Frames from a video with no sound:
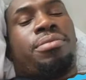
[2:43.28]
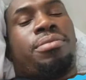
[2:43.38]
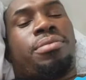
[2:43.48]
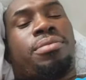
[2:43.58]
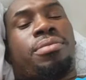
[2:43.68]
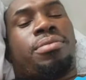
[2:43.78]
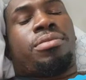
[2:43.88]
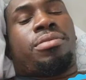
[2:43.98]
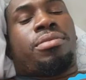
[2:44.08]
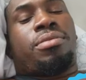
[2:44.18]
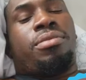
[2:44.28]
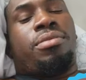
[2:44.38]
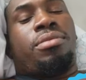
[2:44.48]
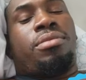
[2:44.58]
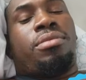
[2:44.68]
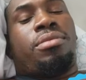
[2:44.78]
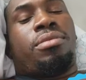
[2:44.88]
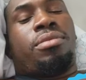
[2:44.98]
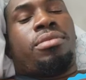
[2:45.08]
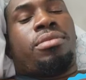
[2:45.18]

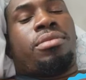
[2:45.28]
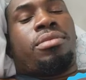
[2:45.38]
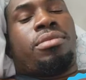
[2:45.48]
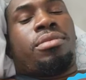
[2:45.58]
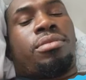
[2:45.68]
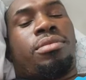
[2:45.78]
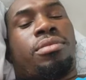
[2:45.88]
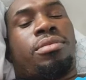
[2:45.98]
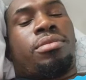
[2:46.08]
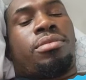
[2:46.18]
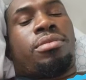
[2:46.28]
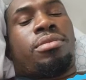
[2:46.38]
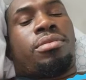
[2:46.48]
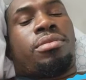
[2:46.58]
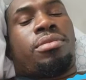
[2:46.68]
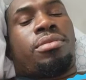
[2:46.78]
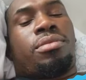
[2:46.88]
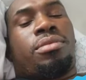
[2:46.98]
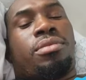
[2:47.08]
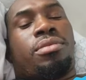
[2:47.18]

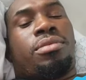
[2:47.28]
(no one is talking)